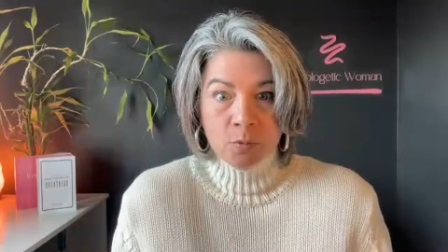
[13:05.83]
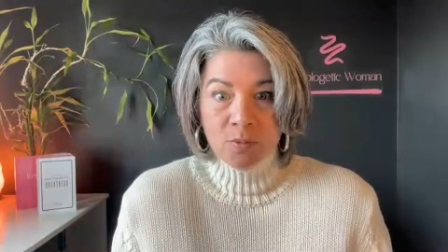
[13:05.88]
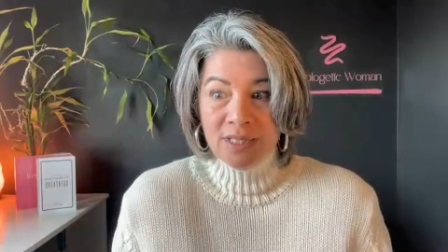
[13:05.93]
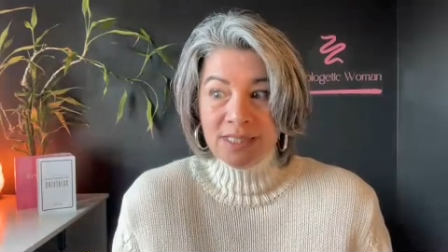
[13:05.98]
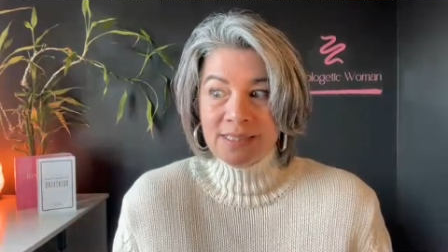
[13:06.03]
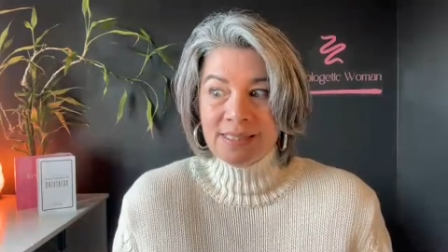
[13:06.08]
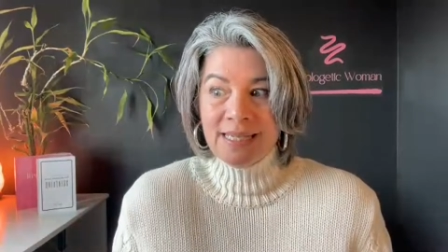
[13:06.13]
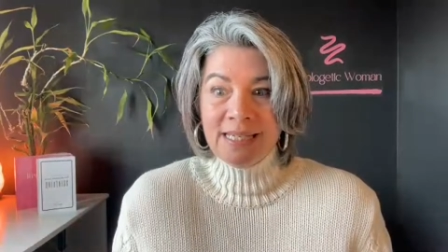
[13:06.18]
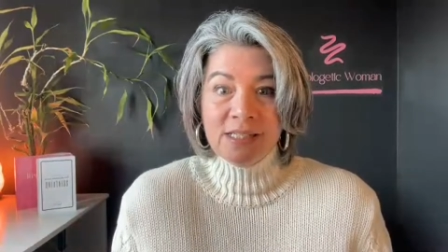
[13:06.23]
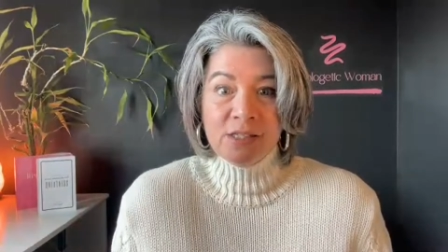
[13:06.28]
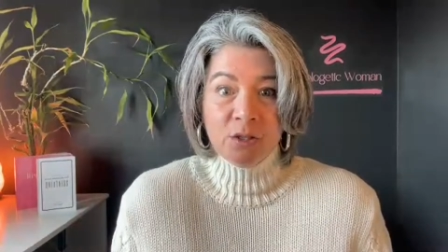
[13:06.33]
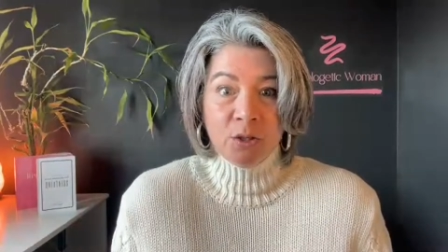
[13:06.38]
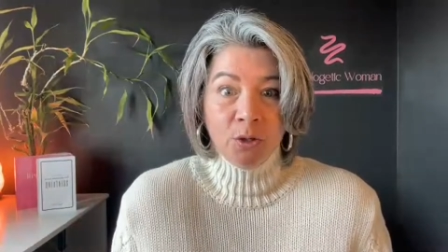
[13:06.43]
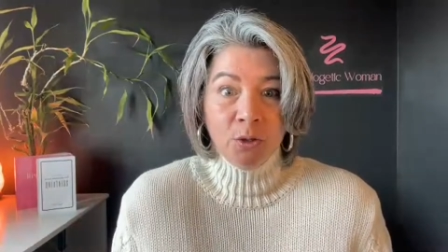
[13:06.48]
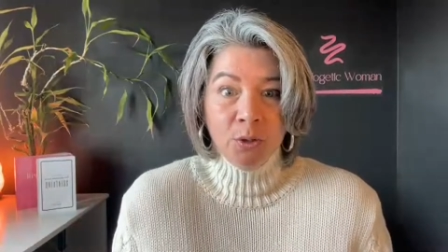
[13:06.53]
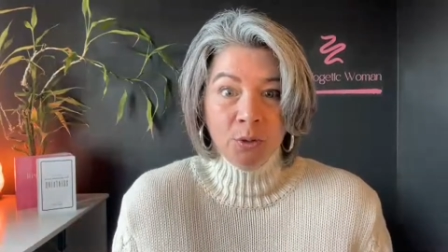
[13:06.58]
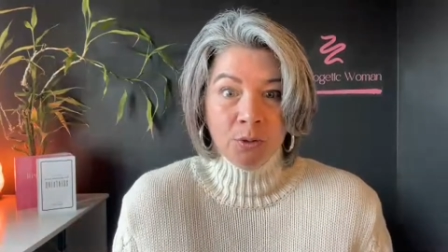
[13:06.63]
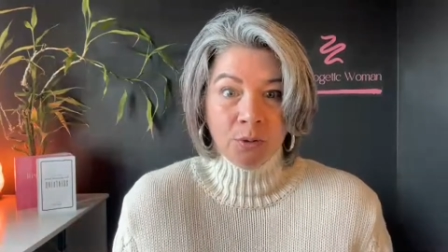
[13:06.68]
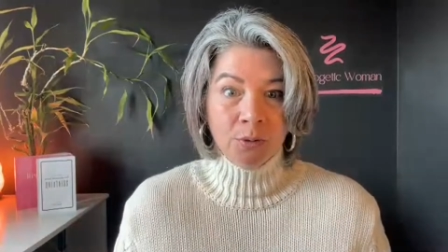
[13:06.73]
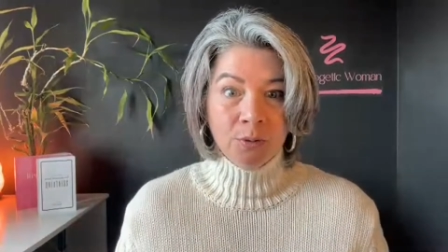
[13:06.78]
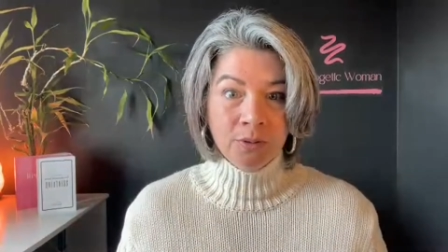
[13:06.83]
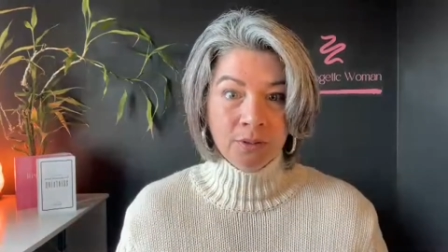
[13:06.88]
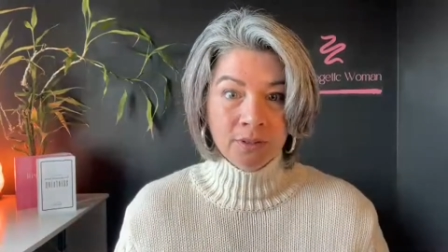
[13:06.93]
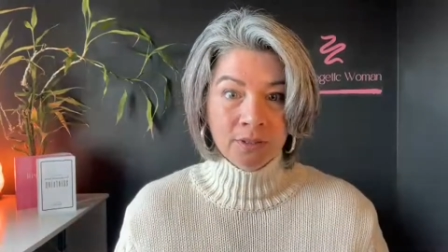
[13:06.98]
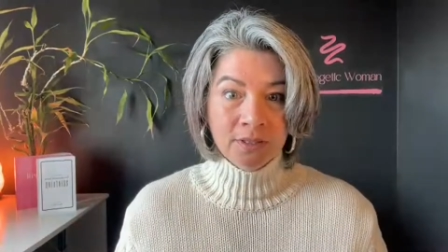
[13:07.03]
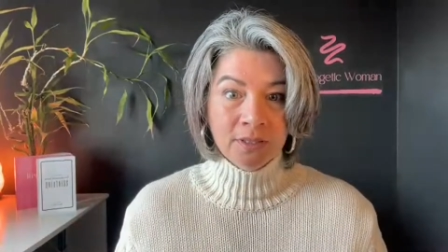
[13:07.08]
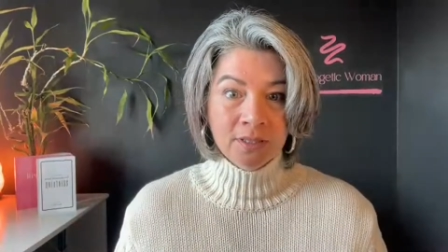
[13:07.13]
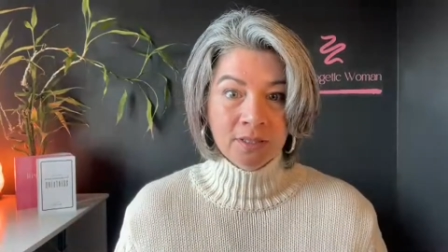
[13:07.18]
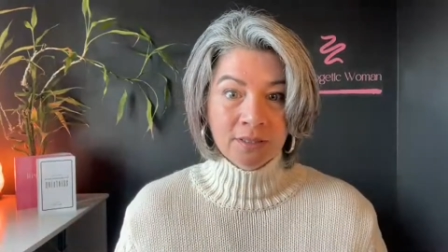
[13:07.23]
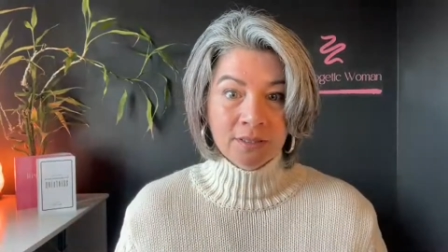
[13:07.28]
Well, says who?
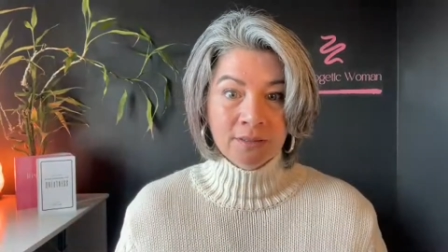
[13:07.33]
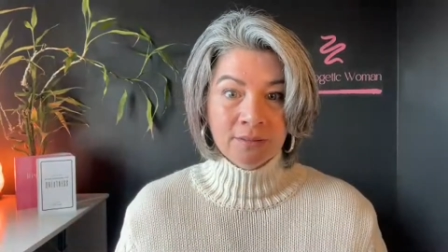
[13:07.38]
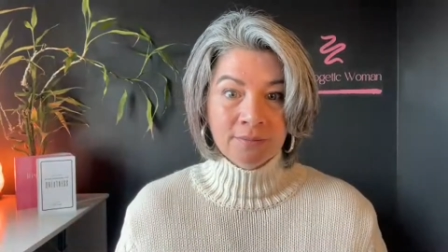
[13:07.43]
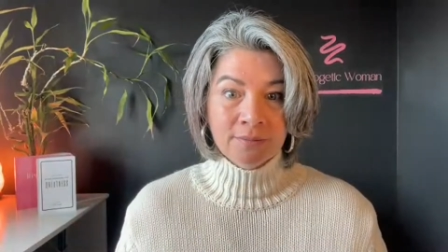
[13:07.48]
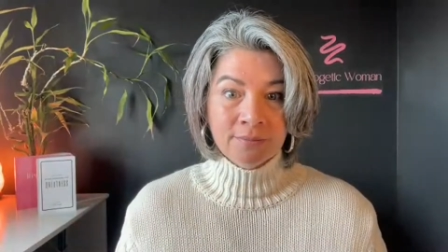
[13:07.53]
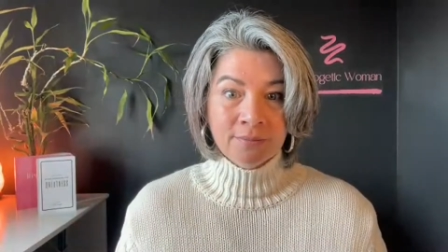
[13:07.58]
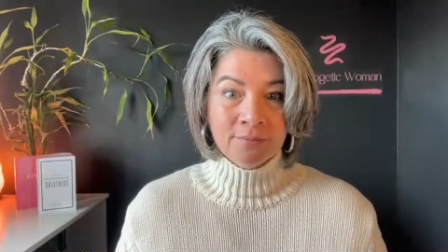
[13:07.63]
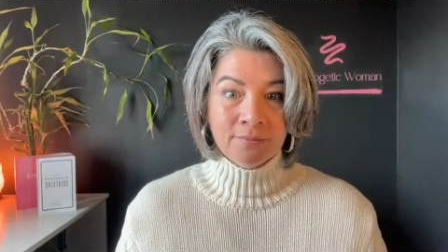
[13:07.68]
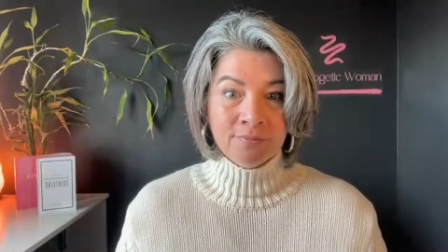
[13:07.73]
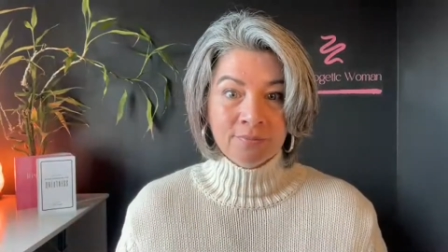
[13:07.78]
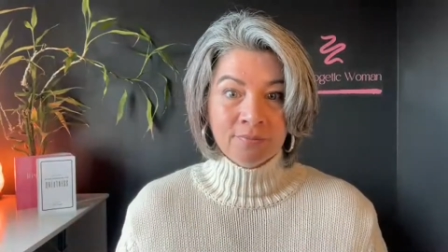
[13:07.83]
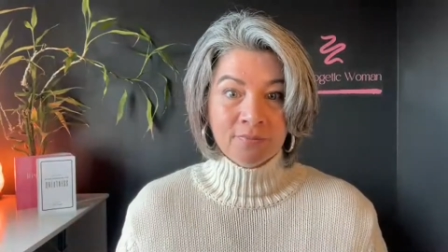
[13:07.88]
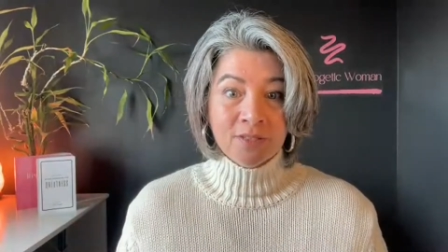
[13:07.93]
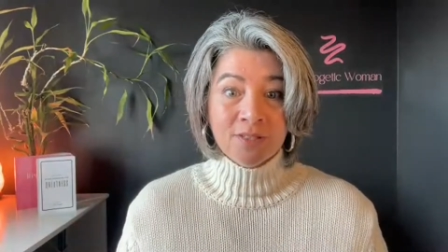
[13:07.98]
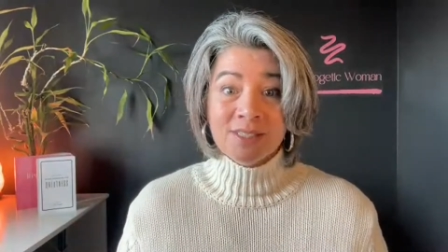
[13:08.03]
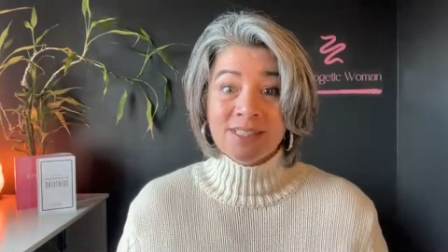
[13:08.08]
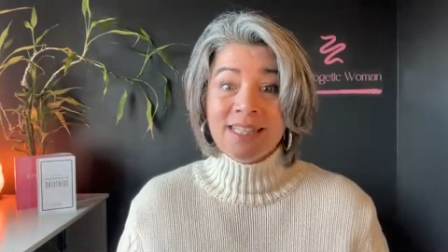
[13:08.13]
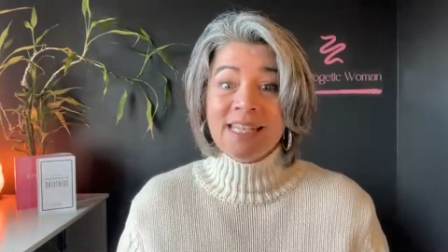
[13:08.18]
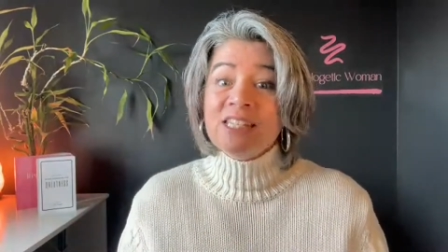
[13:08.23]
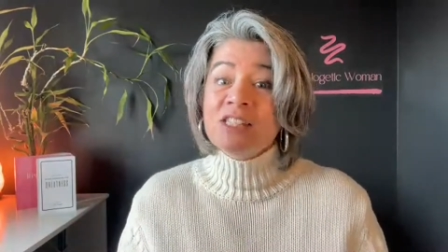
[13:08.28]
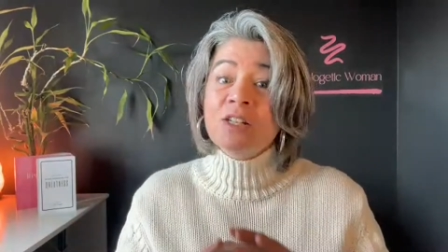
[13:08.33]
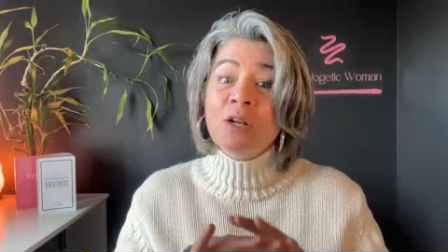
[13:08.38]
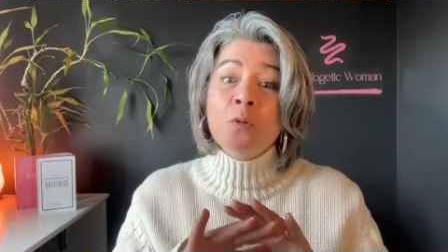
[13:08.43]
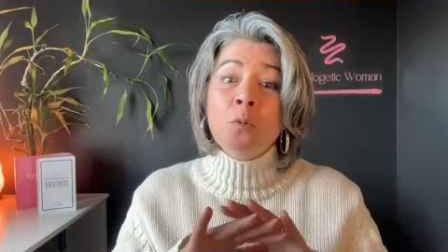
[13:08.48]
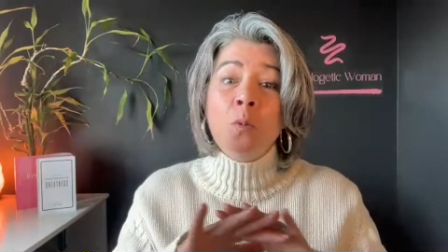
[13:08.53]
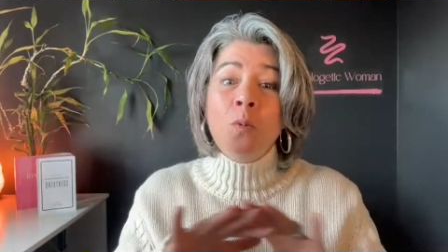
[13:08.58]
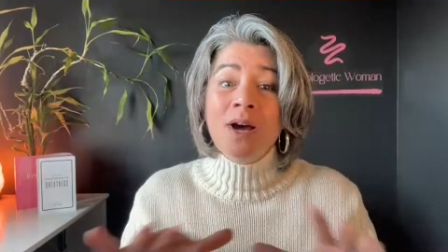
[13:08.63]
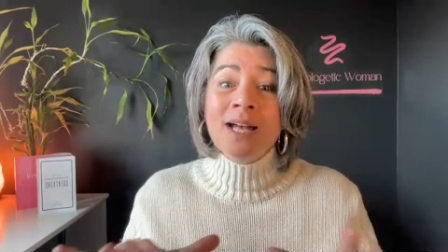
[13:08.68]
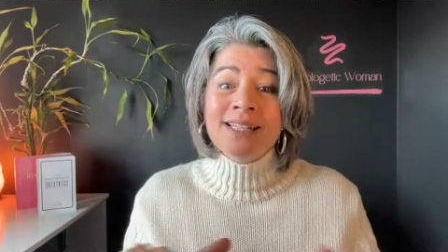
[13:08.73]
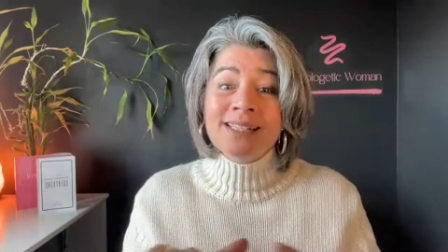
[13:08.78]
Because there's
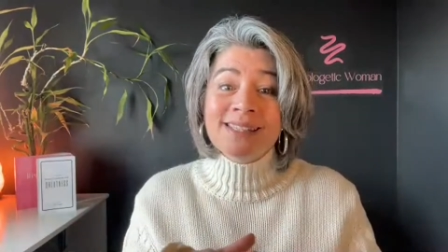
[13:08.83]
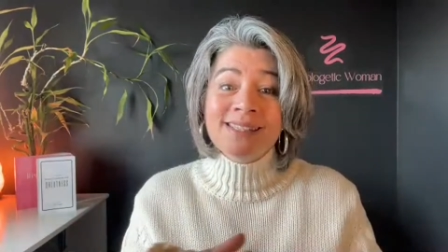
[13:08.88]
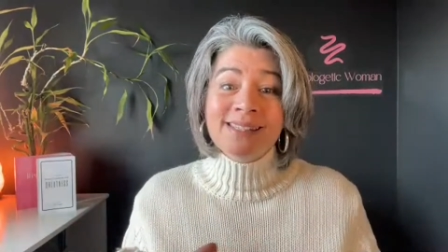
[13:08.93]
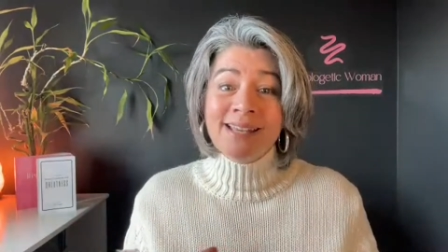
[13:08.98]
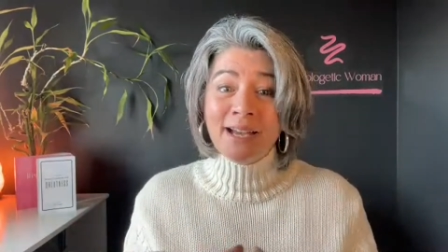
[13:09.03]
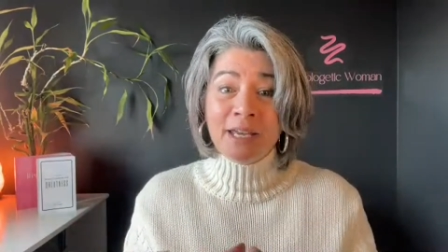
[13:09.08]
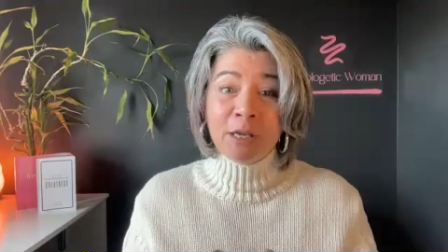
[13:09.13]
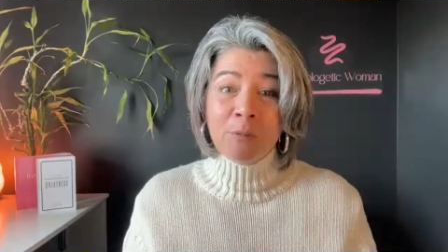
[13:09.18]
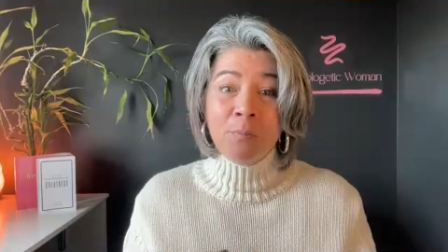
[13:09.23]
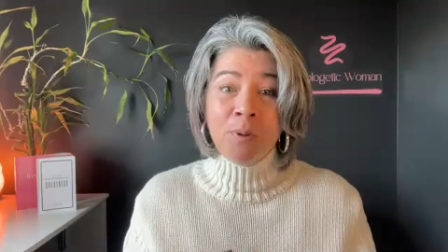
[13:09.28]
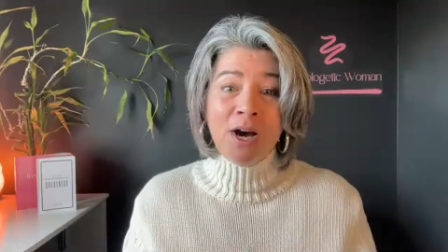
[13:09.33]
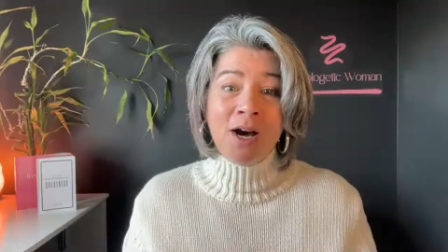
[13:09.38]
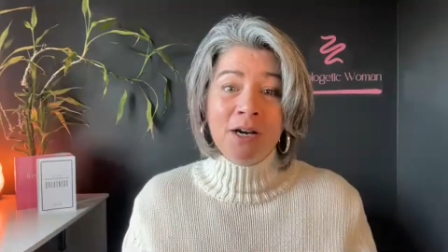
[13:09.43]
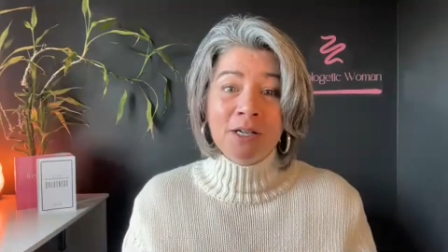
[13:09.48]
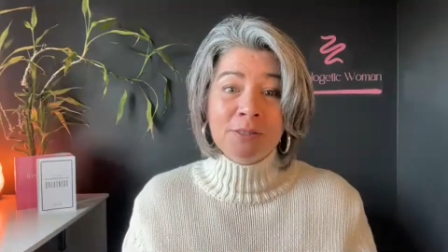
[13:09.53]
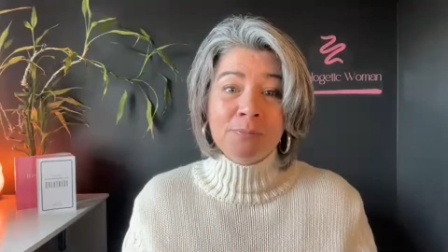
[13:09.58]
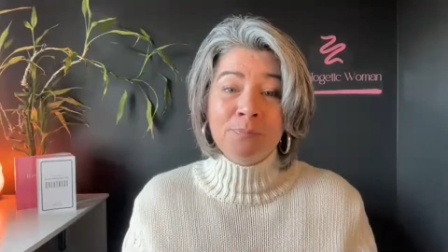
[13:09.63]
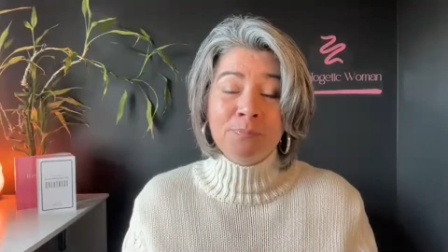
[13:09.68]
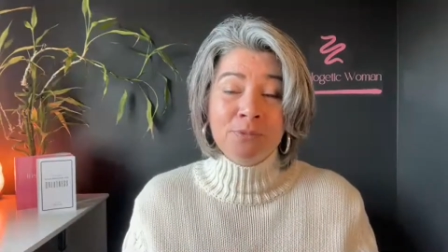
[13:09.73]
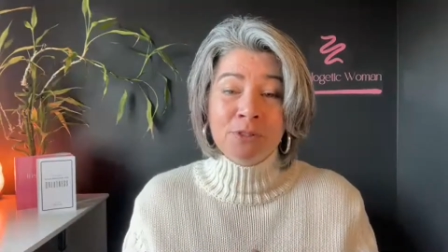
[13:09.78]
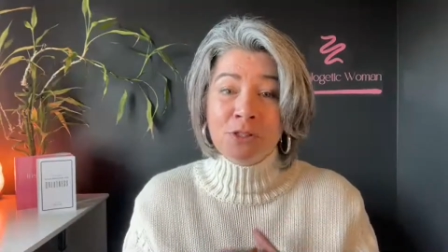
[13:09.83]
not one sucky part